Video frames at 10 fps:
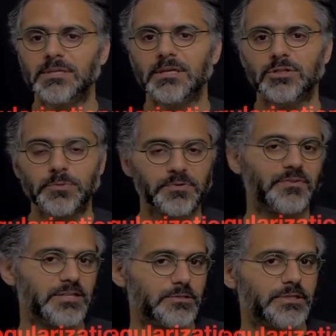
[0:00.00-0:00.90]

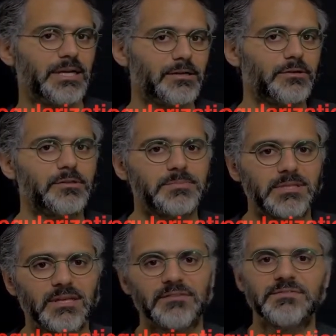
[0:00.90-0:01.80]
supervised learning algorithms that
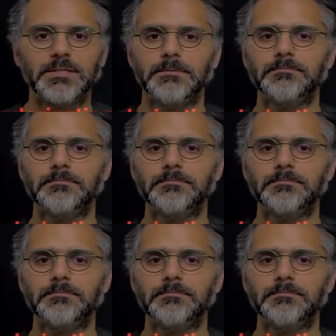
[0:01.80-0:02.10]
I've seen.